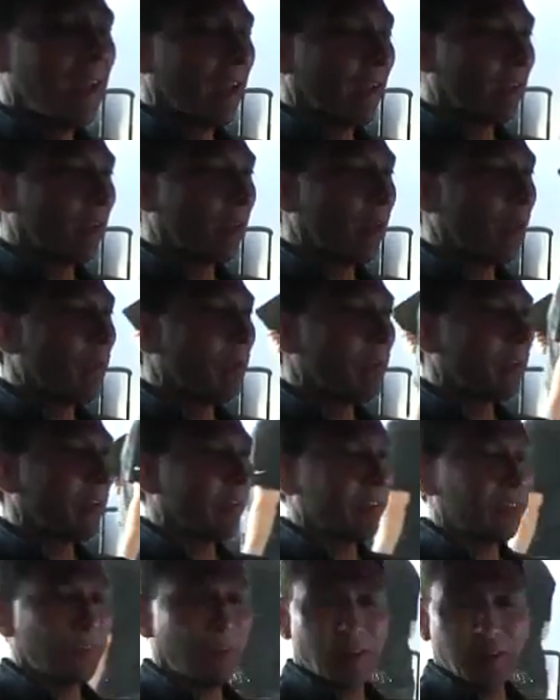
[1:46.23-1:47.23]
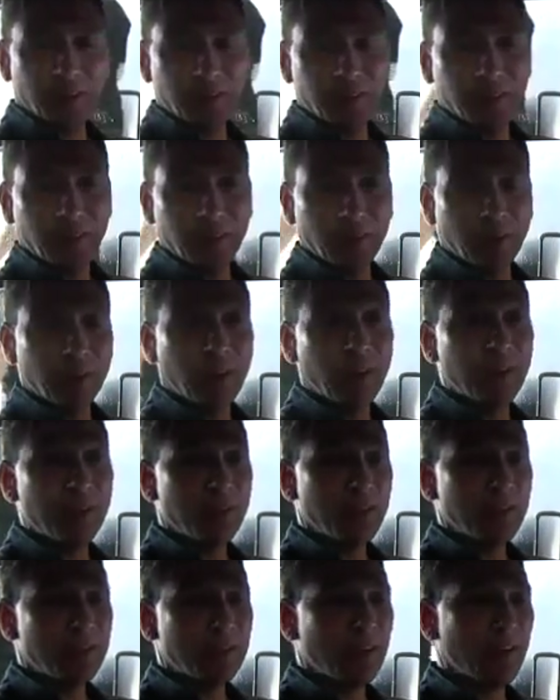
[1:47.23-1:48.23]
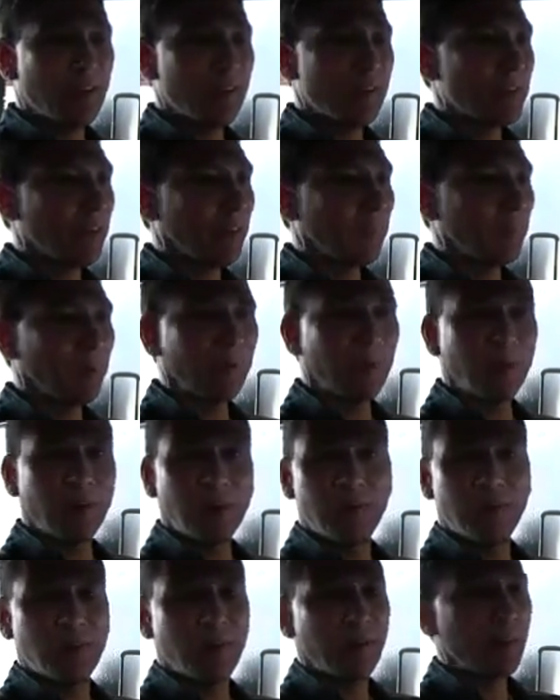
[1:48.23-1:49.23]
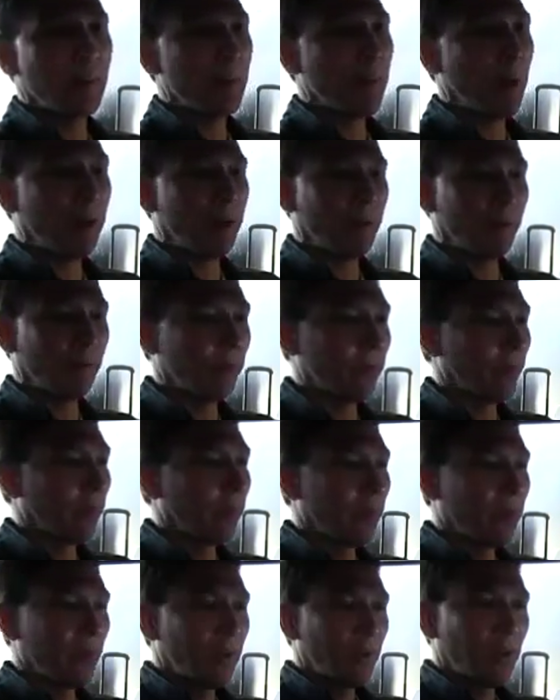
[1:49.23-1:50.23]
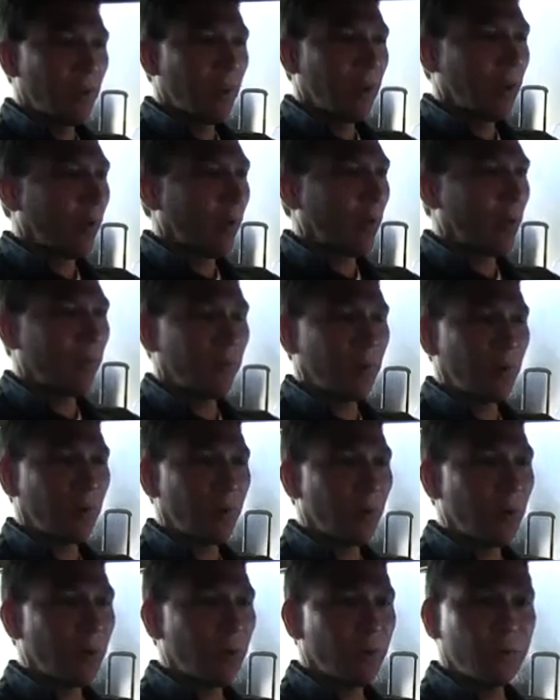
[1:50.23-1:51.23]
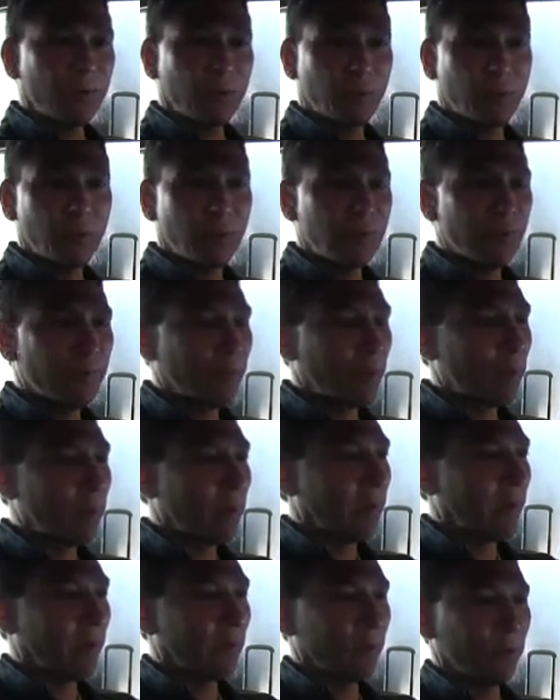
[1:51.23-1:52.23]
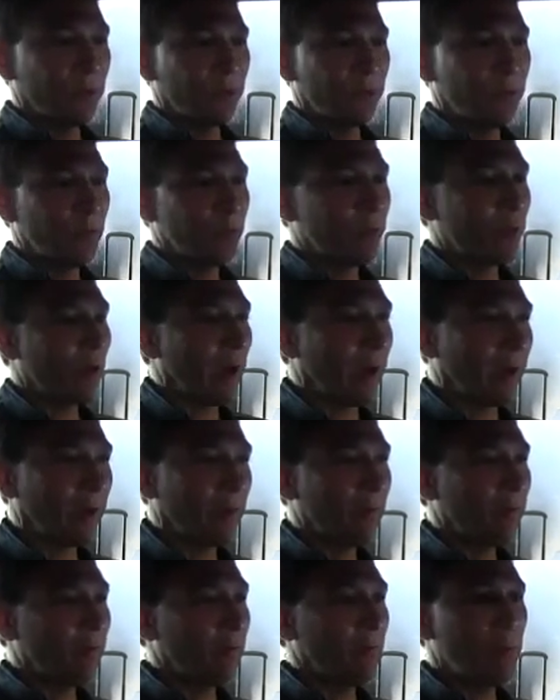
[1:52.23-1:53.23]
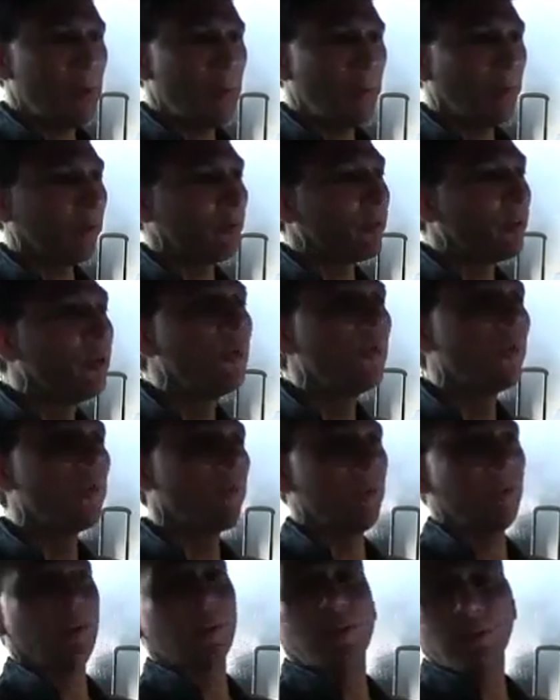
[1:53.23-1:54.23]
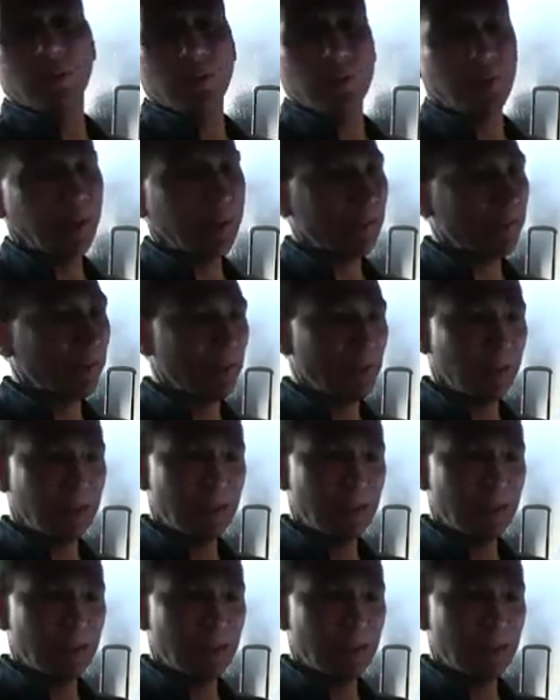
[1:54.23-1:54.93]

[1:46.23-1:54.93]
Yeah, so in the mid-size car or large-size car segment, very, very competitive. One of our goals or reasons for being was to attract people to the vehicle, right?